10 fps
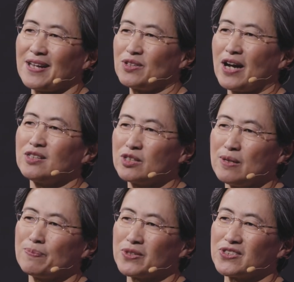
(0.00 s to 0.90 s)
is
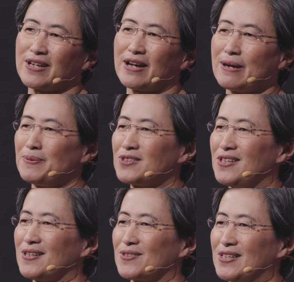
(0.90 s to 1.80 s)
AMD and their
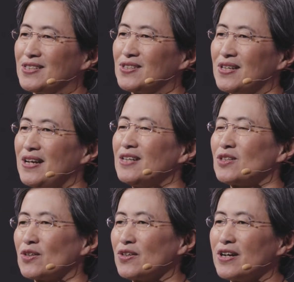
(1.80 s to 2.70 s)
5000 series of
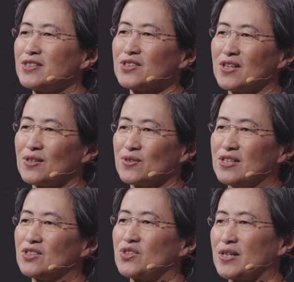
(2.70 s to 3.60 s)
desktop
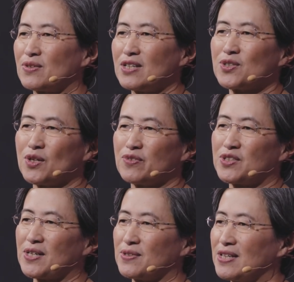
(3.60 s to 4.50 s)
graphics cards.
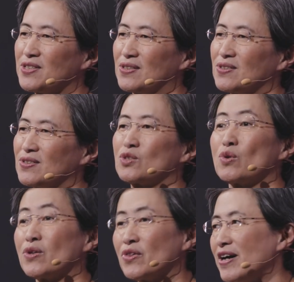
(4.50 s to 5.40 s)
Man, those things have
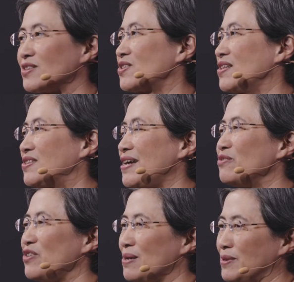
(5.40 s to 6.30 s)
not only been powerful